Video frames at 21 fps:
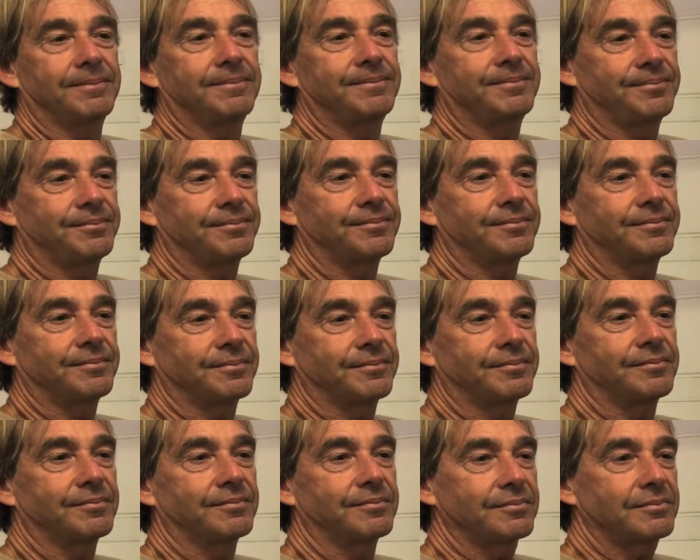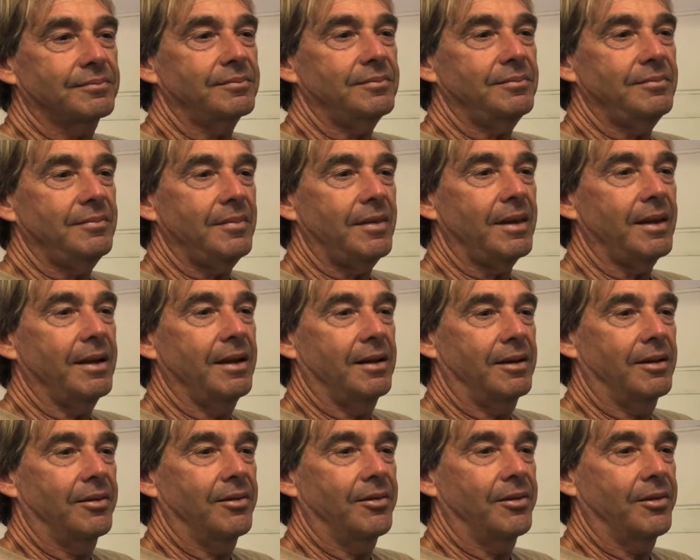Ours. It's the
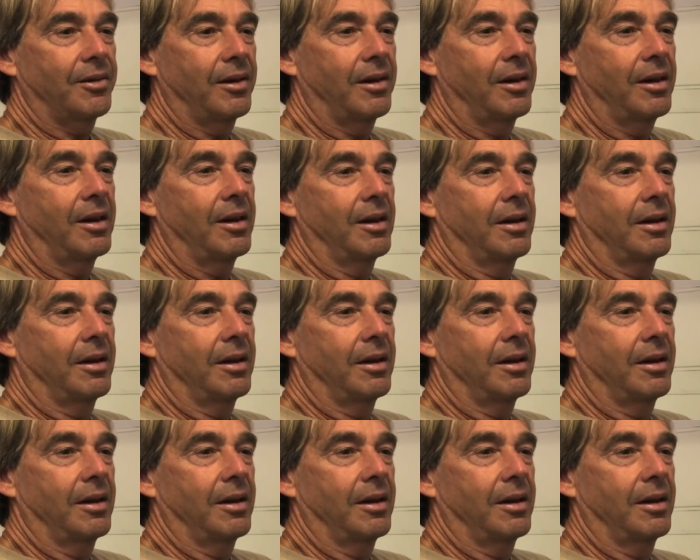same lake.